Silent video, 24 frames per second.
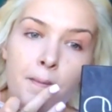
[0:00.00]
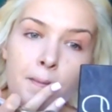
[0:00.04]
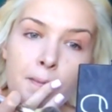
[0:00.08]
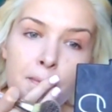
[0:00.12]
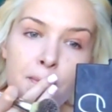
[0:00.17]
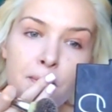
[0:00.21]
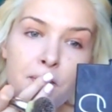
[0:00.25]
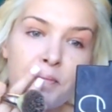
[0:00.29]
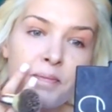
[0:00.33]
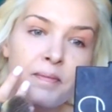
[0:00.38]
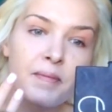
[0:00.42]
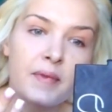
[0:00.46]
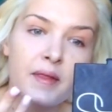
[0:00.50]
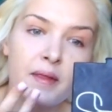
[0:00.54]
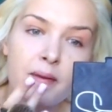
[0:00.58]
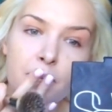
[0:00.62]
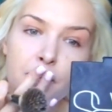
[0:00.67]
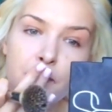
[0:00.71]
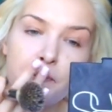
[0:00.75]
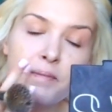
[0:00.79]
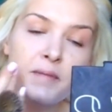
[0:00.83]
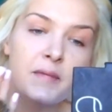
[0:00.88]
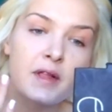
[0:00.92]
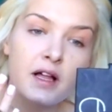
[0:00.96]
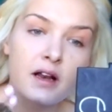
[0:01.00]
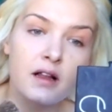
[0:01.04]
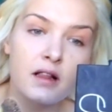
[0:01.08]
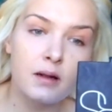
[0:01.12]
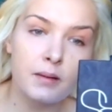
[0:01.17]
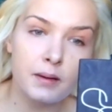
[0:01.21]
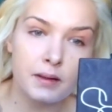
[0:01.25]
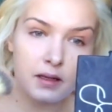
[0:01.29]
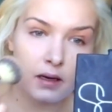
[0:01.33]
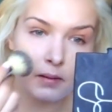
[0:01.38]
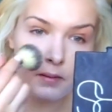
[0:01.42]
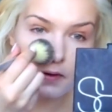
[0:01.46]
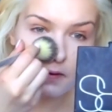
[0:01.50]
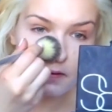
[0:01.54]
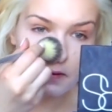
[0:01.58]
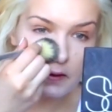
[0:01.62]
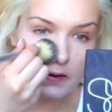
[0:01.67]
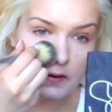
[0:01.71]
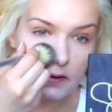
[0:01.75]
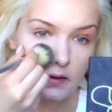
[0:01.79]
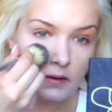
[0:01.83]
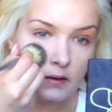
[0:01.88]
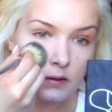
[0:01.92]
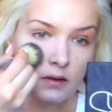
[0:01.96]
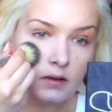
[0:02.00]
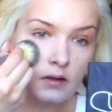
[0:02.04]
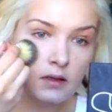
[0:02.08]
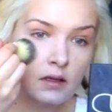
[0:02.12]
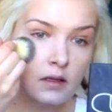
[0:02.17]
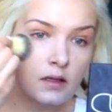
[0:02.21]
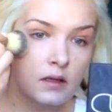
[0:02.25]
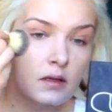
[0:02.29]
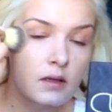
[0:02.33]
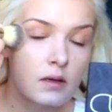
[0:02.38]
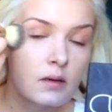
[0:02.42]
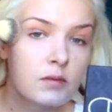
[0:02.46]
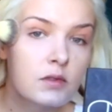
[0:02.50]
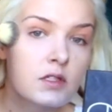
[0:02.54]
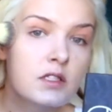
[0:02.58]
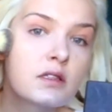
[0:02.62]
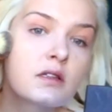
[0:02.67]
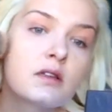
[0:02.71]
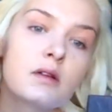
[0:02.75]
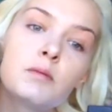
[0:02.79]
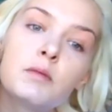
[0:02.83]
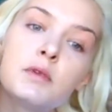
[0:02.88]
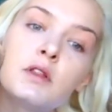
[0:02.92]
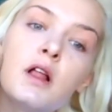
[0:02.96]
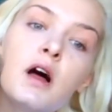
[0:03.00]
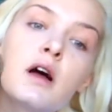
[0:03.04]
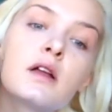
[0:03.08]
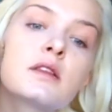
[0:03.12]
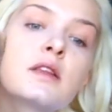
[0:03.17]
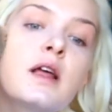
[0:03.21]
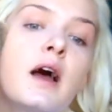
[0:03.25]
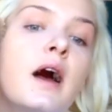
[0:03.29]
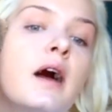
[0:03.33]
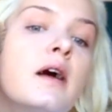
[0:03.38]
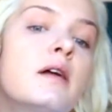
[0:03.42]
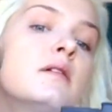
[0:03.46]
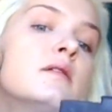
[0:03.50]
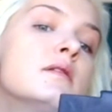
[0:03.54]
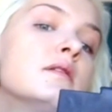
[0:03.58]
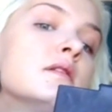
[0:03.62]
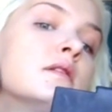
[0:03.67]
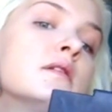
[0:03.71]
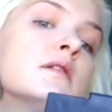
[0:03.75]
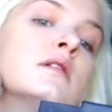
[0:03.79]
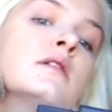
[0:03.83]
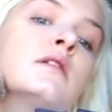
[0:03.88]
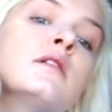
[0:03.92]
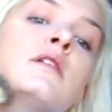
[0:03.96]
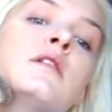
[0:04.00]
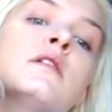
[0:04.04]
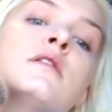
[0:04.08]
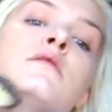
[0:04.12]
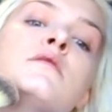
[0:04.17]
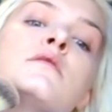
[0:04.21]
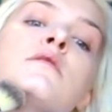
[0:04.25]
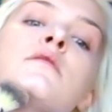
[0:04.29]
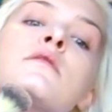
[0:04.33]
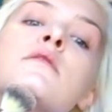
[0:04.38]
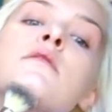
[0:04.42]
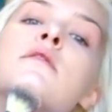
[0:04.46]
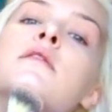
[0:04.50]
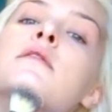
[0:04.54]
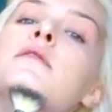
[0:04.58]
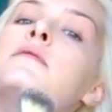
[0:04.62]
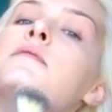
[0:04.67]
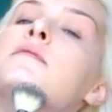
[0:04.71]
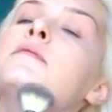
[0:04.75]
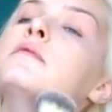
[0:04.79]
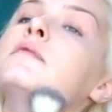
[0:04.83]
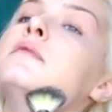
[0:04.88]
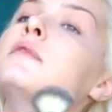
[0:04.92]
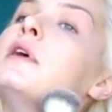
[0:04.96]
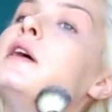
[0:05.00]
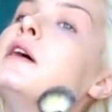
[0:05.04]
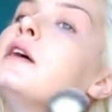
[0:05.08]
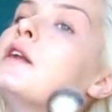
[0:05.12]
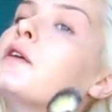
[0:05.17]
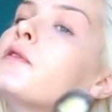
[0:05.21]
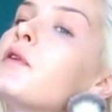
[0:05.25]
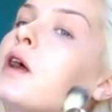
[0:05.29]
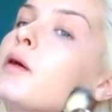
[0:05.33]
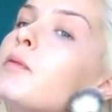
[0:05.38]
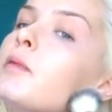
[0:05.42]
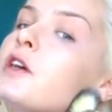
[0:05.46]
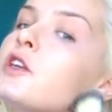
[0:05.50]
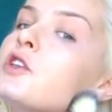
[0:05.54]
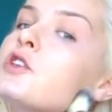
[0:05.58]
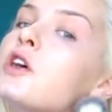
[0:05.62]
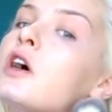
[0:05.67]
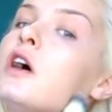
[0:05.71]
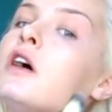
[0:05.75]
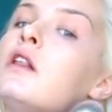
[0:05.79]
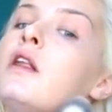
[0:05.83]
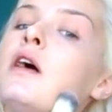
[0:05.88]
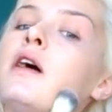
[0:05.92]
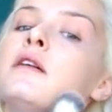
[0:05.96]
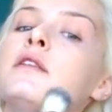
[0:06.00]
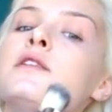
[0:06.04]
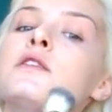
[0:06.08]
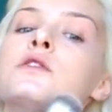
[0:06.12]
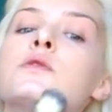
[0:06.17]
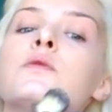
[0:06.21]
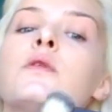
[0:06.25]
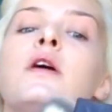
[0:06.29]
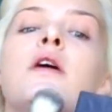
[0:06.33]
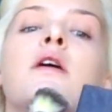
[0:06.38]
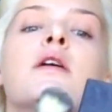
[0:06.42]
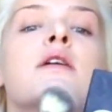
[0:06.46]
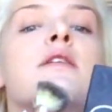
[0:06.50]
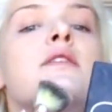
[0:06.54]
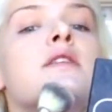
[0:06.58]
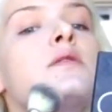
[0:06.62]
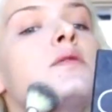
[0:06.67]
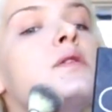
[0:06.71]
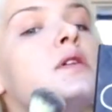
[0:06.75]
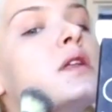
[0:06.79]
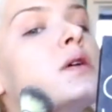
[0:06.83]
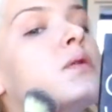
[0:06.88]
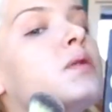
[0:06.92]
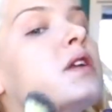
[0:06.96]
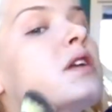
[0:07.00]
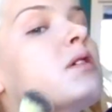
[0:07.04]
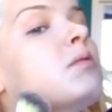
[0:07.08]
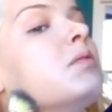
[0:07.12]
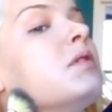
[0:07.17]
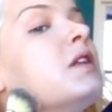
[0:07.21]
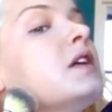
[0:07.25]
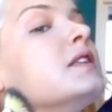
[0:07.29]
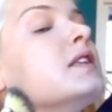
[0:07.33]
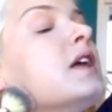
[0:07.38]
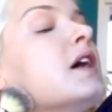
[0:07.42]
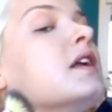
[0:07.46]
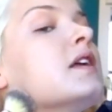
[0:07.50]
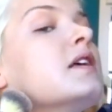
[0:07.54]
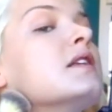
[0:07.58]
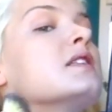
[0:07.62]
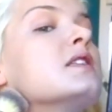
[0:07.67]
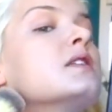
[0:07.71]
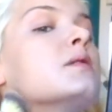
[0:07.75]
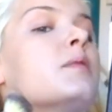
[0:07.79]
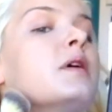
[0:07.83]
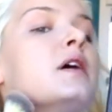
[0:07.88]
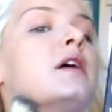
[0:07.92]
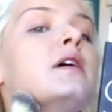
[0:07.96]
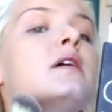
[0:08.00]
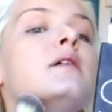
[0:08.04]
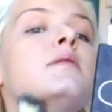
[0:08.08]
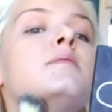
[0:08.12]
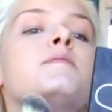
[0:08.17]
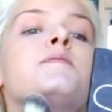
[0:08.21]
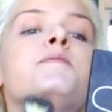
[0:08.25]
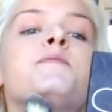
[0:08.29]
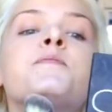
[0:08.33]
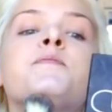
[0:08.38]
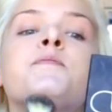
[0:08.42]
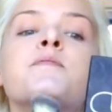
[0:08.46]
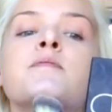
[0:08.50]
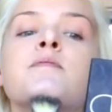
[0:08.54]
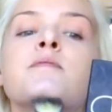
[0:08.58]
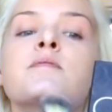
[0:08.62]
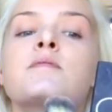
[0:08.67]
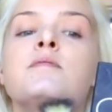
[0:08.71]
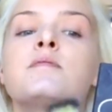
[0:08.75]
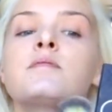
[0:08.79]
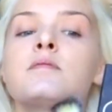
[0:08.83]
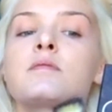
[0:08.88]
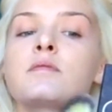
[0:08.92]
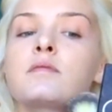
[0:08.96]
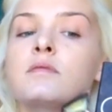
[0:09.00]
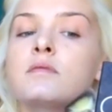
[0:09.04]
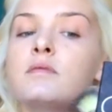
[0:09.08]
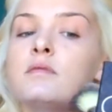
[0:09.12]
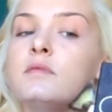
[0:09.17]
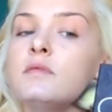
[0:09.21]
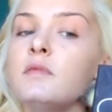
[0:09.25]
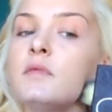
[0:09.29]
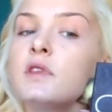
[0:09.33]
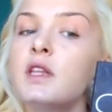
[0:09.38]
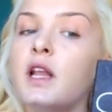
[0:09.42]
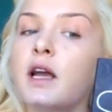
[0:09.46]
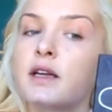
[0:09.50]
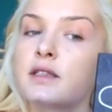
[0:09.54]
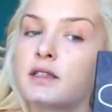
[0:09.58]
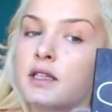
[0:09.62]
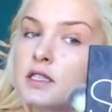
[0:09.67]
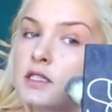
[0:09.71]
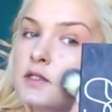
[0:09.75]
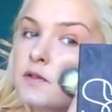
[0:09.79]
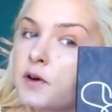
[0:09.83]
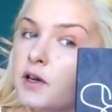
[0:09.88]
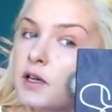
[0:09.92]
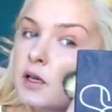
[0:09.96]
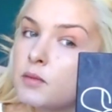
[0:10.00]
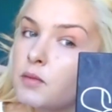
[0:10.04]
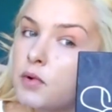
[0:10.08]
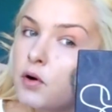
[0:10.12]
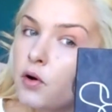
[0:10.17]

get a little bit on my face. Just gonna blot that, and around my jawline as well, because I really want to blend that into my neck. That's very